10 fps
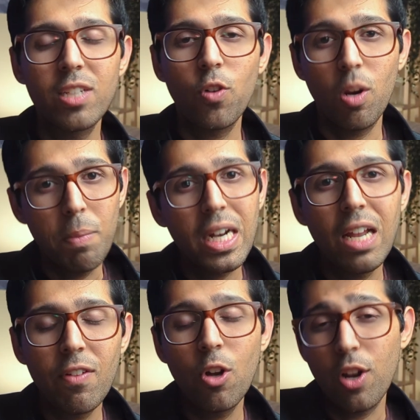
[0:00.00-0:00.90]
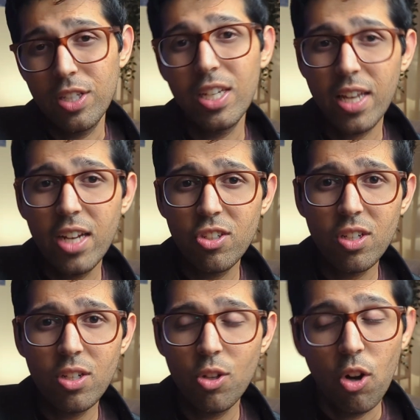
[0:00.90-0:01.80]
it's for a mid-level or a senior
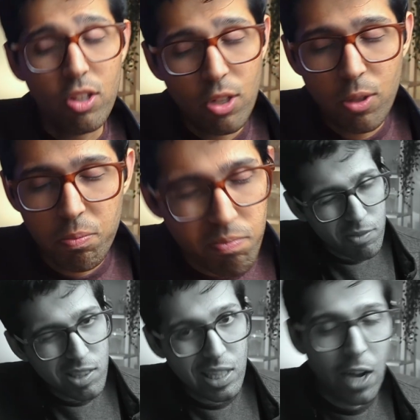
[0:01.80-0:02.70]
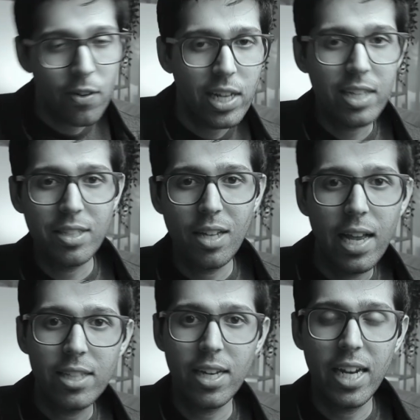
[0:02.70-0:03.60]
engineer, although nowadays the
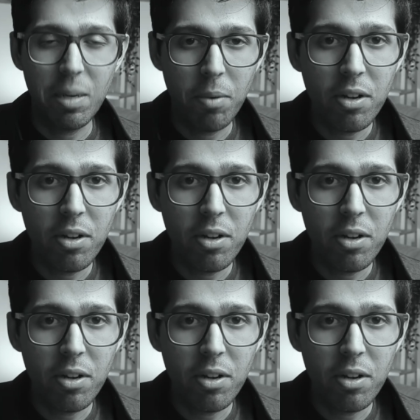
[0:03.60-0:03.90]
lines are getting